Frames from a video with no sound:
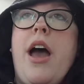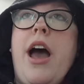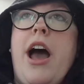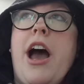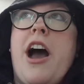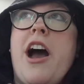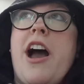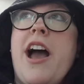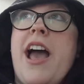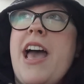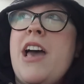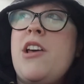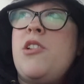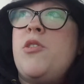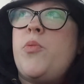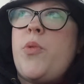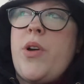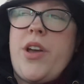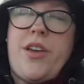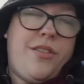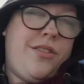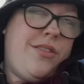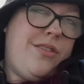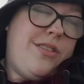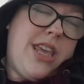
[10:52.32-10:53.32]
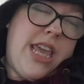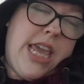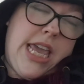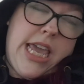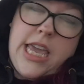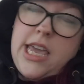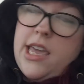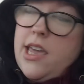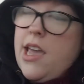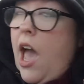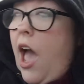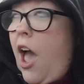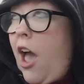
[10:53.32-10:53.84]
And with
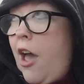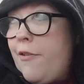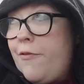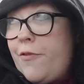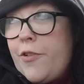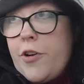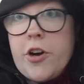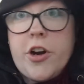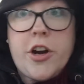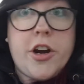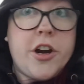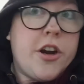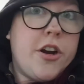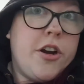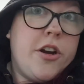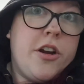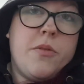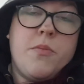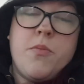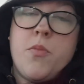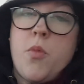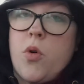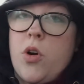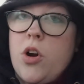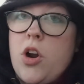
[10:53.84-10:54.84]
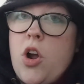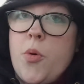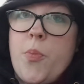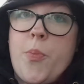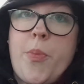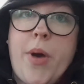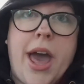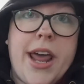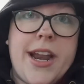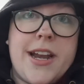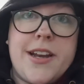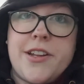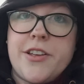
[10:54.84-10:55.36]
the ever more
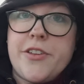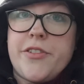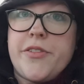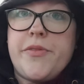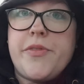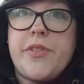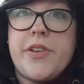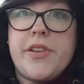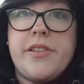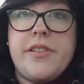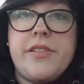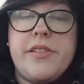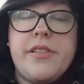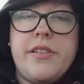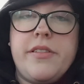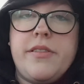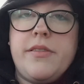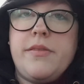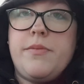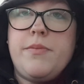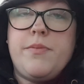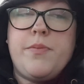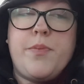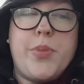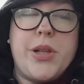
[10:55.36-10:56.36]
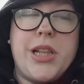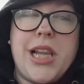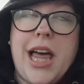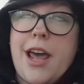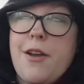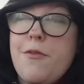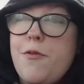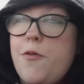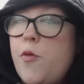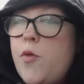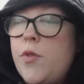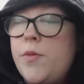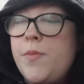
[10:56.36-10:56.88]
competitive
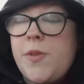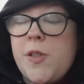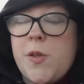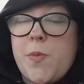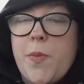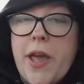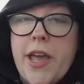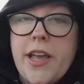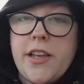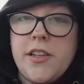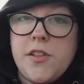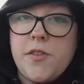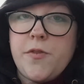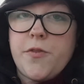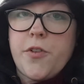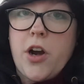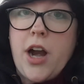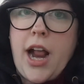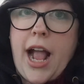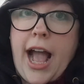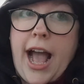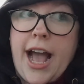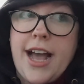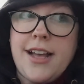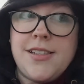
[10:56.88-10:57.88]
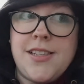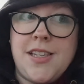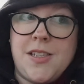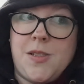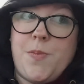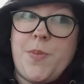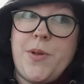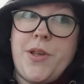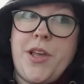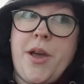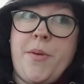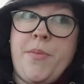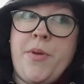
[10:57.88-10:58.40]
platform space for ads,
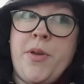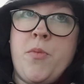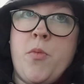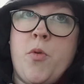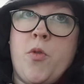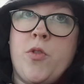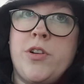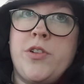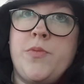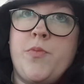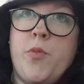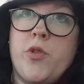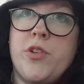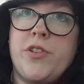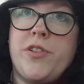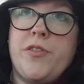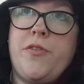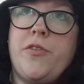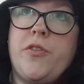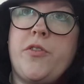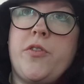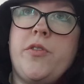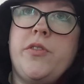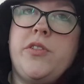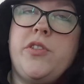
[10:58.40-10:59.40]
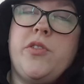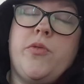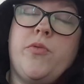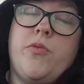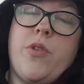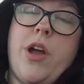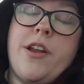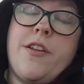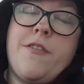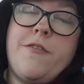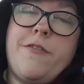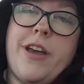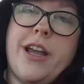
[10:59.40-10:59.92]
it's becoming more and more difficult to
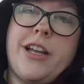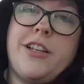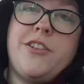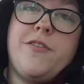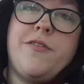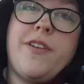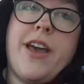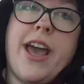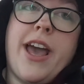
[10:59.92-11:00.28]
run effective